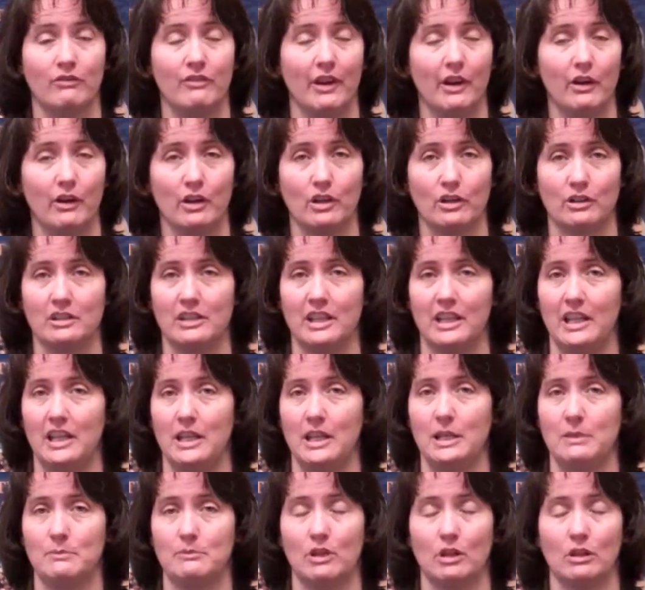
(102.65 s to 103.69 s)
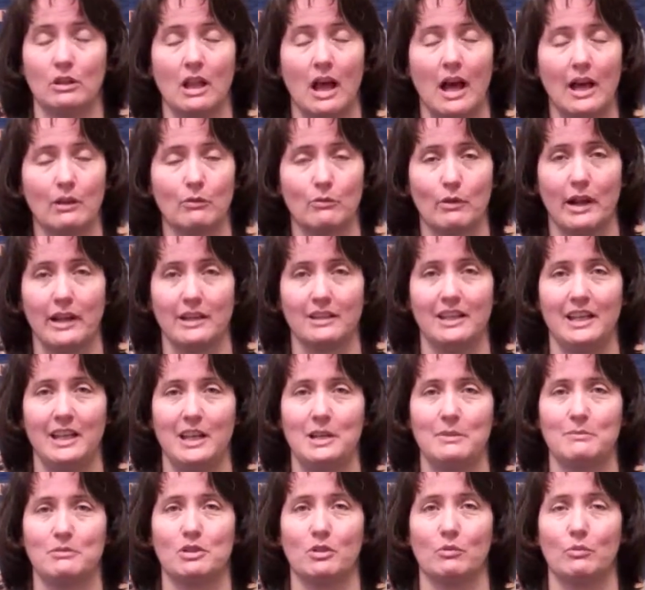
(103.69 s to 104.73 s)
very good teams, a lot of ranked
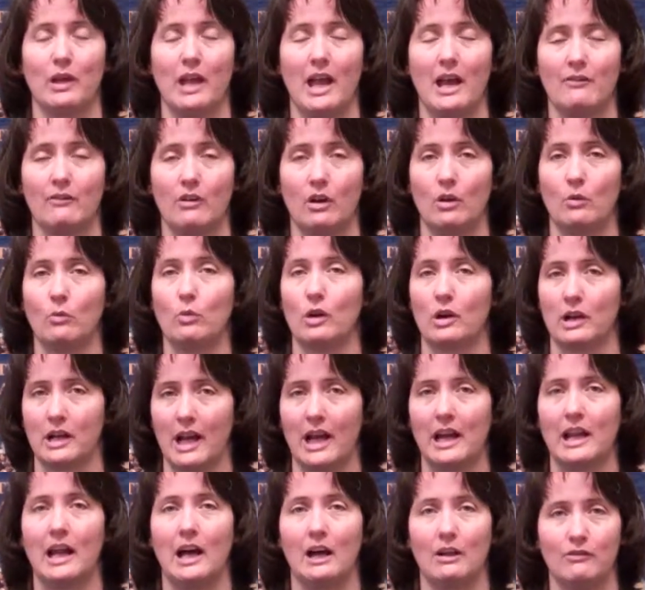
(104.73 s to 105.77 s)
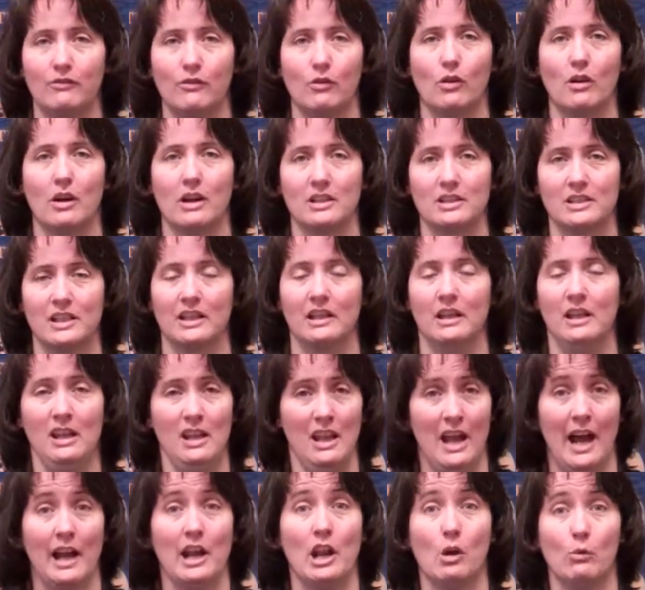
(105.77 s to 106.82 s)
teams, so we have our work cut out for us, and
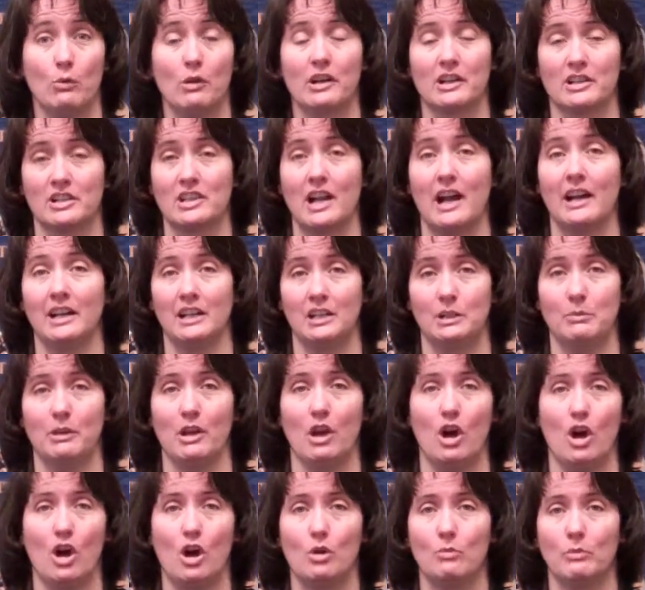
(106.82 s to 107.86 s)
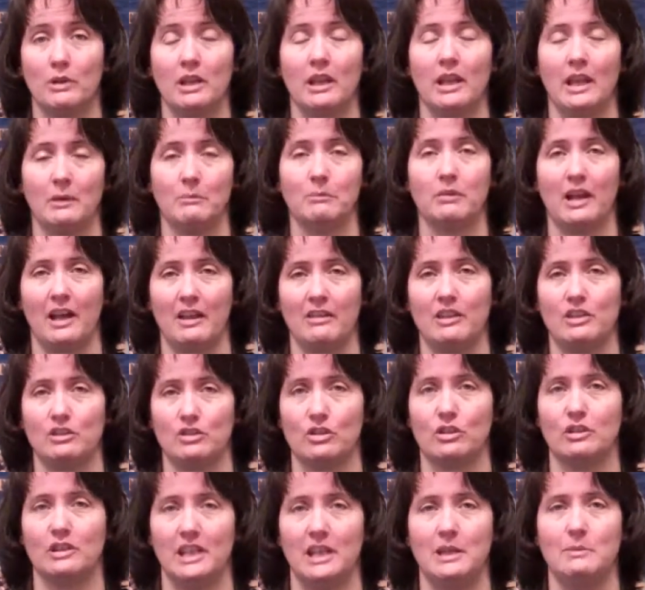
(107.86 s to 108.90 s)
I know we're excited to be home and play these
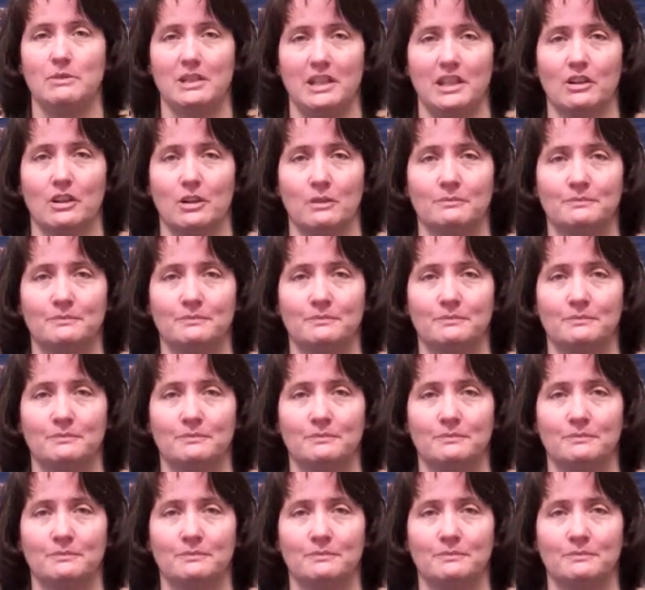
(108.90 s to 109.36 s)
good teams here.